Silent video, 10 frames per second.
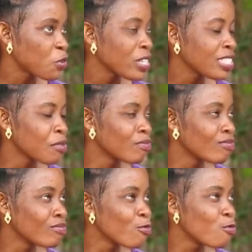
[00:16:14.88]
So what's the
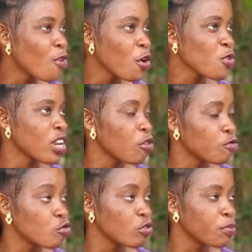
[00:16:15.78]
regular
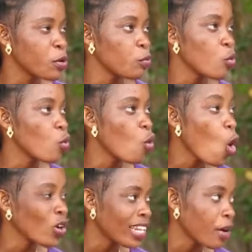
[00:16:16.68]
food people
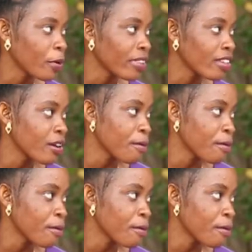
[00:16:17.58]
order when they come